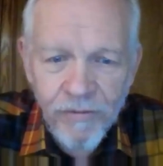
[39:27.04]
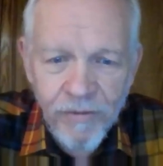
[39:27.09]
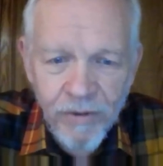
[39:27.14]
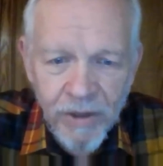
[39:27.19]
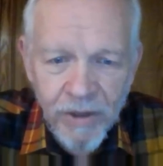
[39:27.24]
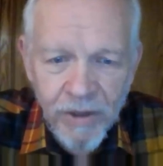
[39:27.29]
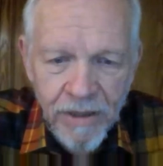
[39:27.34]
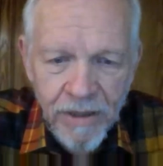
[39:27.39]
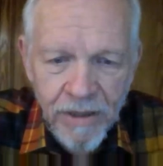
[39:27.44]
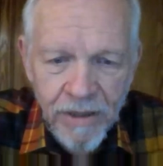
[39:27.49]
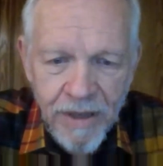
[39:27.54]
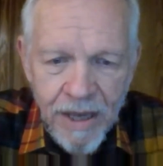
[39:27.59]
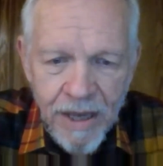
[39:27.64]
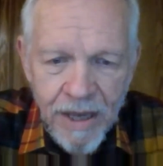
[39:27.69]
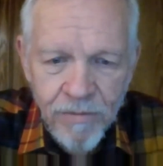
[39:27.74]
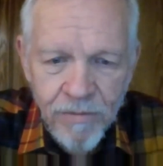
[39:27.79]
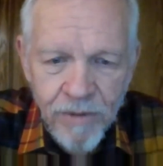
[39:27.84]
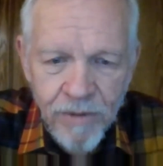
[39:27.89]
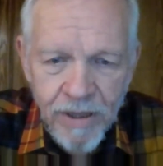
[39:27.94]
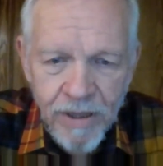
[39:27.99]
forget
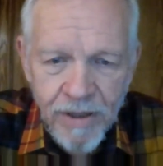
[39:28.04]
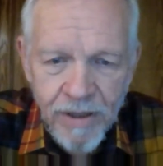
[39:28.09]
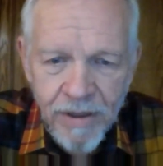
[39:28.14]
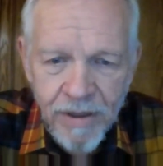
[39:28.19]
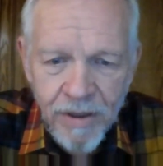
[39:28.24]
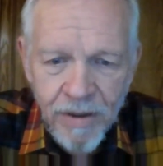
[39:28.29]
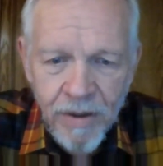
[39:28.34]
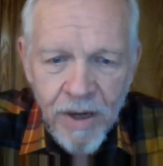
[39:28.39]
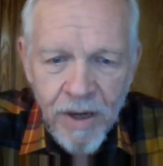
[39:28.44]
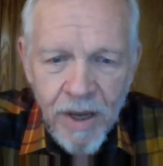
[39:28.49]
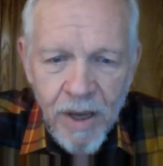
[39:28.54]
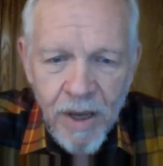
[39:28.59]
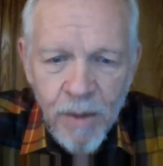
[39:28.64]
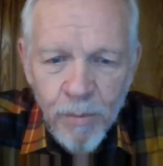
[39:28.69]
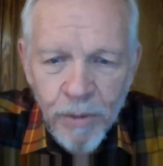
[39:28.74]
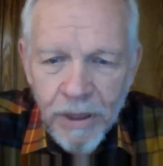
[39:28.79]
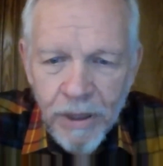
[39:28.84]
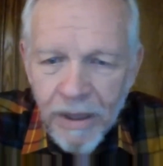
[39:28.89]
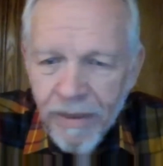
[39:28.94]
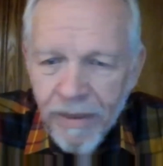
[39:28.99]
that right there.
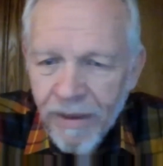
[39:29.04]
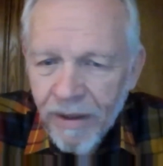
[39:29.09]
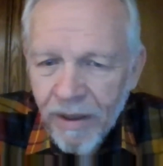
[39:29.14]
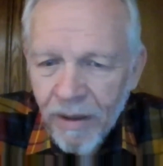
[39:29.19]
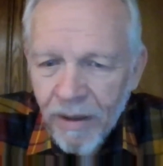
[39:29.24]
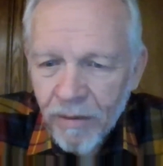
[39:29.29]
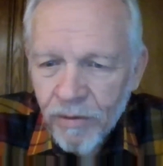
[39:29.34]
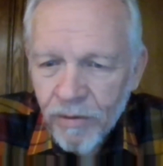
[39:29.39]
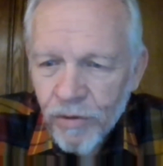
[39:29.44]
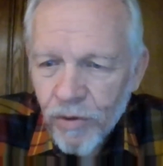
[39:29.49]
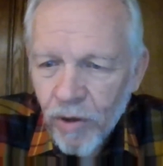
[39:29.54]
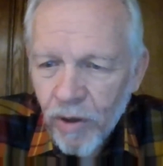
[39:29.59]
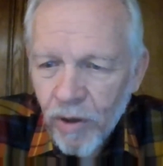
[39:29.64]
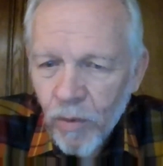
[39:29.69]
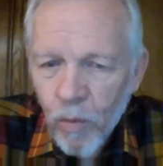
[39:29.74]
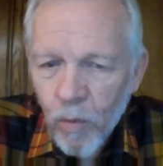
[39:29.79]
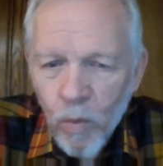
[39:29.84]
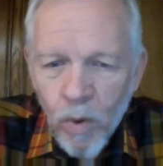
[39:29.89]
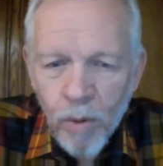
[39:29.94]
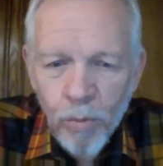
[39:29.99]
But I think I'll try
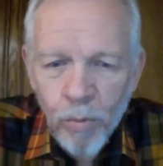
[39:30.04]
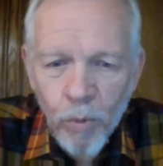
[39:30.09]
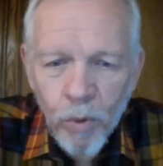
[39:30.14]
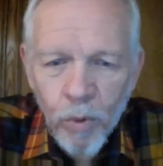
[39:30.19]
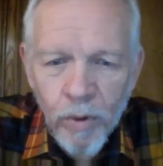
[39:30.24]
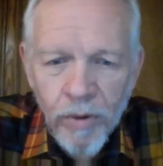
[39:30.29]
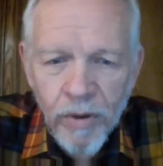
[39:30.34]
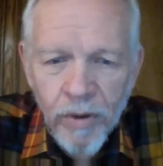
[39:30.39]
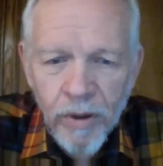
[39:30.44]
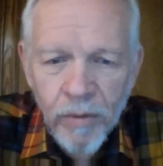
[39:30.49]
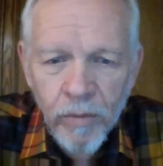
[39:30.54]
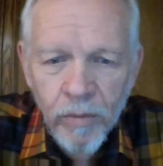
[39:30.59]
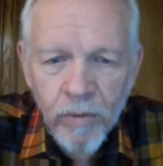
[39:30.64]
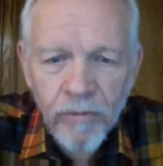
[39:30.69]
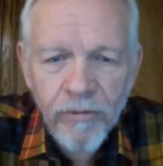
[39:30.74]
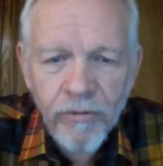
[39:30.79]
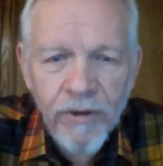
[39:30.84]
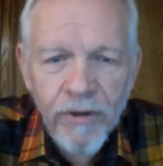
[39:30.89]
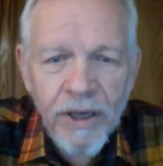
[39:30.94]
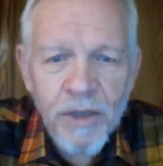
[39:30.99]
one more thing real
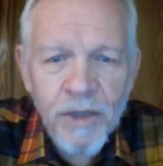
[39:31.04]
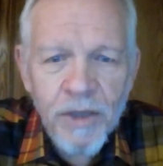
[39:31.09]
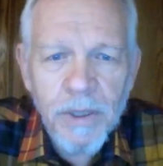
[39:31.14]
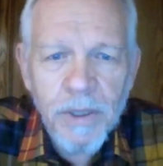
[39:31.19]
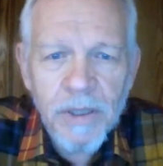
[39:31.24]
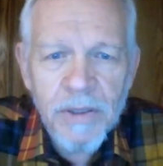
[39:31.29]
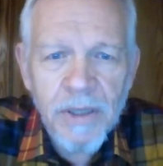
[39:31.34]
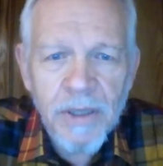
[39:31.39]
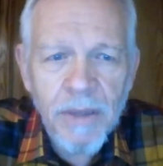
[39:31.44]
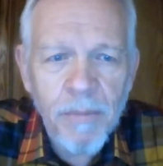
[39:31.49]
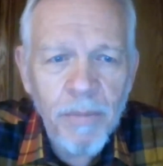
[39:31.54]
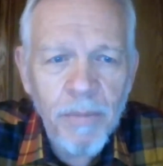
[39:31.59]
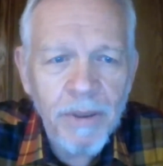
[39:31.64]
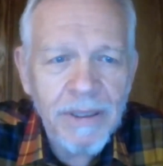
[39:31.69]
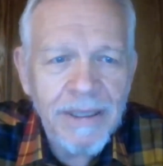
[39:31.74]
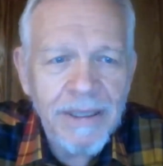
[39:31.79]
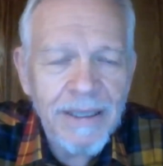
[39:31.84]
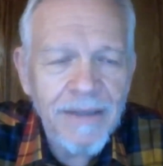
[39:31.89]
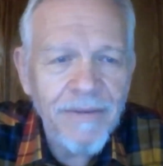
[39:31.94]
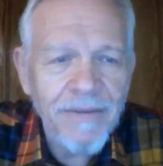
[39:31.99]
fast because I
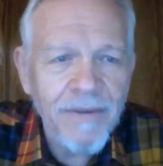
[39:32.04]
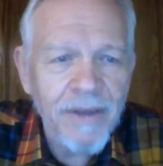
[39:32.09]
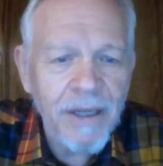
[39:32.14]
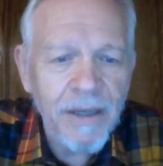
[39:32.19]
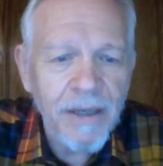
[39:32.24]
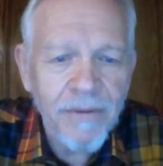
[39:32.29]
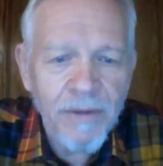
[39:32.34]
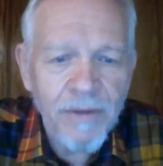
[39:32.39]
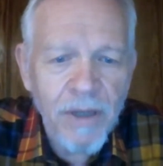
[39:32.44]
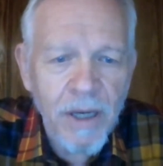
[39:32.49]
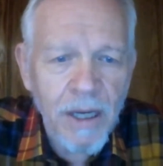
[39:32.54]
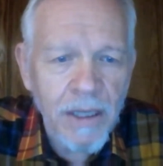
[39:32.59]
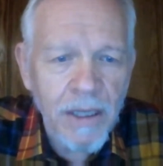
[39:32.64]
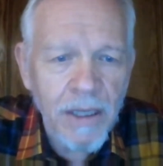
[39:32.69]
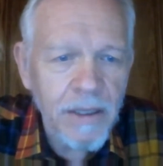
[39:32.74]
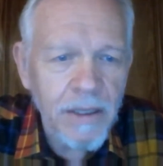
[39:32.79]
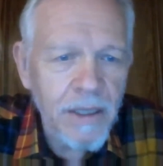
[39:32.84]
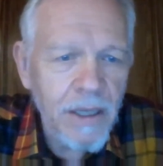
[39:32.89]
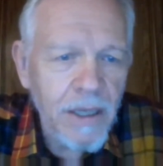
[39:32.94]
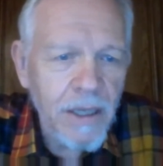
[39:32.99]
believe that I've
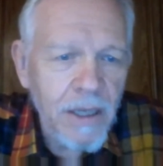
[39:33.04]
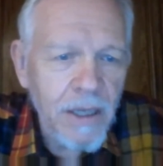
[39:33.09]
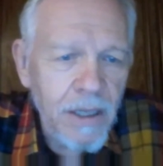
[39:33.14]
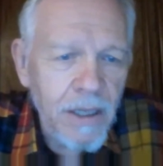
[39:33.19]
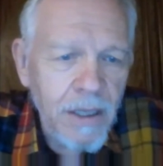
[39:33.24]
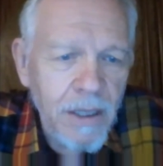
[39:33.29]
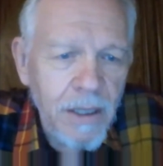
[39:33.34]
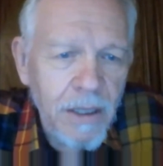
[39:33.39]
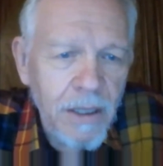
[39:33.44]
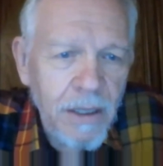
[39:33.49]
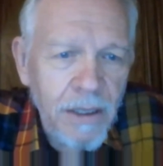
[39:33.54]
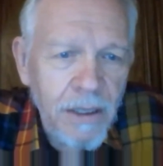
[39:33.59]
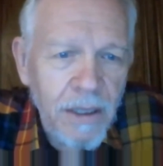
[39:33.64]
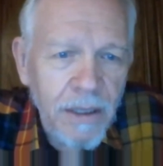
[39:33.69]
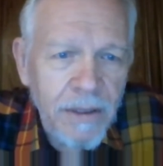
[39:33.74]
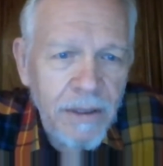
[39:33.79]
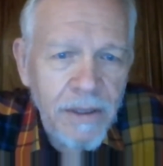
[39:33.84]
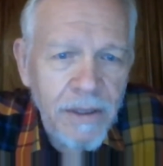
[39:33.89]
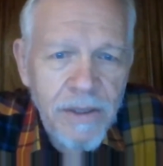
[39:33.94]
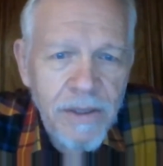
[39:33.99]
got
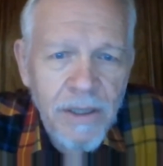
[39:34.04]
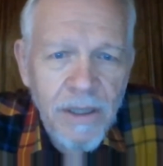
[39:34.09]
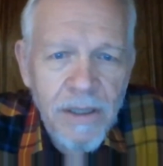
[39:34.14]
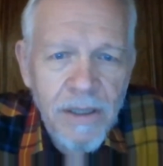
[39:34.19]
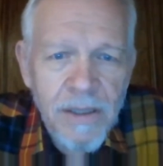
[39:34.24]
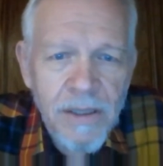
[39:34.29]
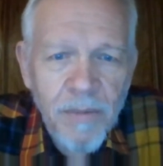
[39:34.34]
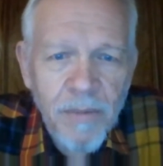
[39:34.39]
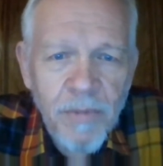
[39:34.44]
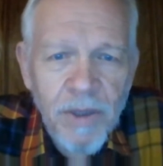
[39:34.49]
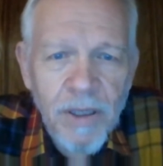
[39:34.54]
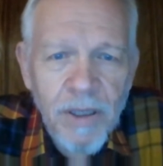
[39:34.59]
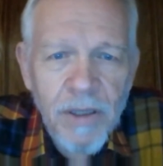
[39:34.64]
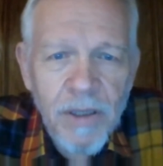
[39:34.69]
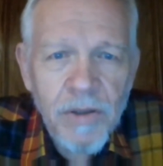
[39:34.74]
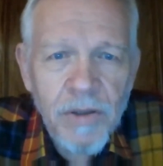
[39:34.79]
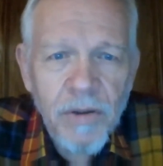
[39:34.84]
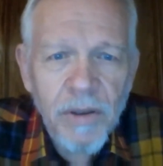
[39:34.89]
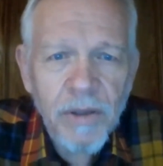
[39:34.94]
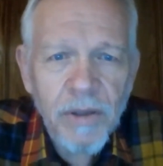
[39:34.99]
this in something
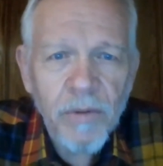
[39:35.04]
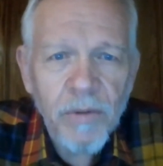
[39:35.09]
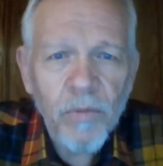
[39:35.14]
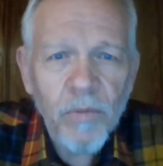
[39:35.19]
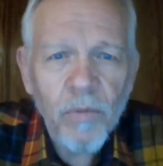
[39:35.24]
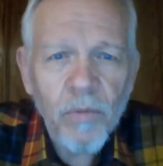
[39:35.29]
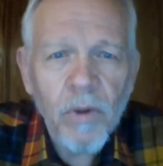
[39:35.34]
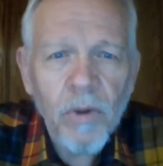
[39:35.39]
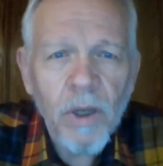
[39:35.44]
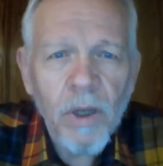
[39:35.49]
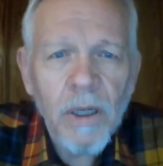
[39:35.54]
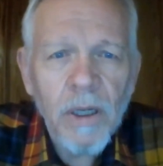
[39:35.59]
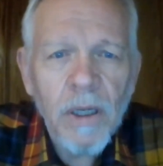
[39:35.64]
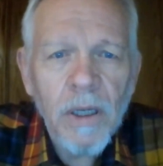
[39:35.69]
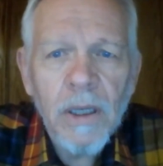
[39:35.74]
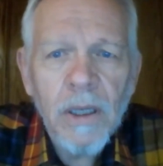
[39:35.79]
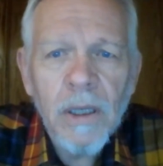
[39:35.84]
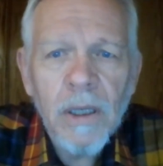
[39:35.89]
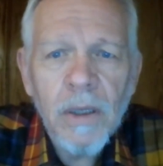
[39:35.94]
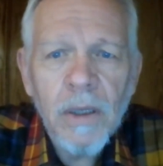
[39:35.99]
that's going to run
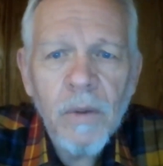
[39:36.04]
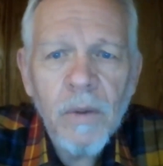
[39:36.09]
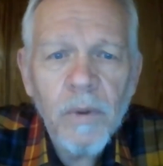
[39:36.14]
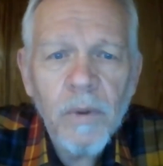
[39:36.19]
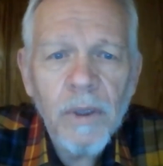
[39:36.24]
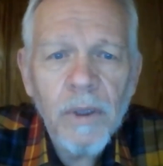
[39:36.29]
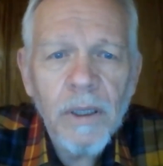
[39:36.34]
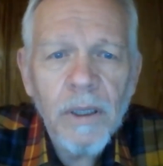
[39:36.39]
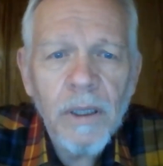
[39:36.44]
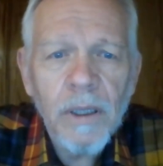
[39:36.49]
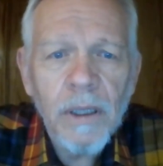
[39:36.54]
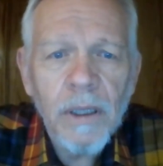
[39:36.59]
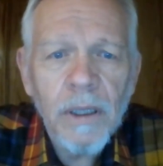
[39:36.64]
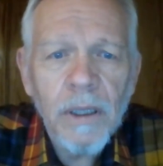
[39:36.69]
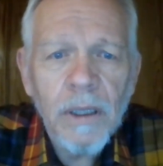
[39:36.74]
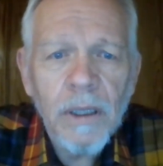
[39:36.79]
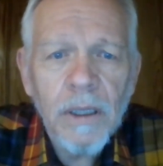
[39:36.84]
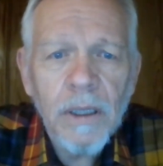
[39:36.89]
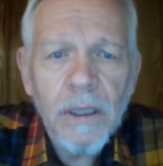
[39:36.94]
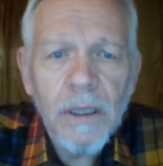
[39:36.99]

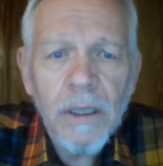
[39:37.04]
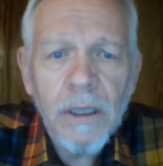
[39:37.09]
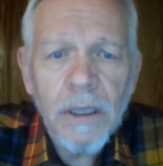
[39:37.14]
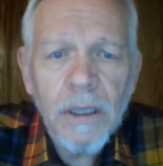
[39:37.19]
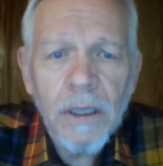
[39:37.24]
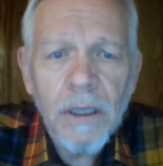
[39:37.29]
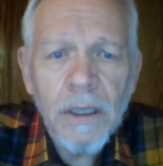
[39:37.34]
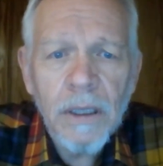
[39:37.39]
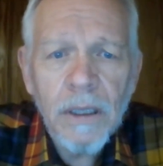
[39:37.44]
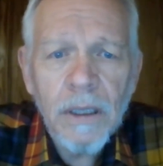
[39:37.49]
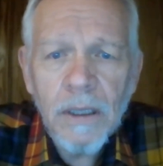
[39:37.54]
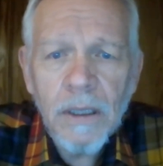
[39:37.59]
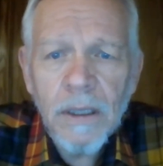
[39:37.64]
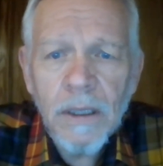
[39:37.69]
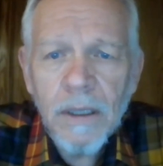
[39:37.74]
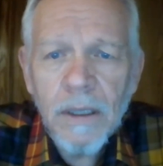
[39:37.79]
anyway.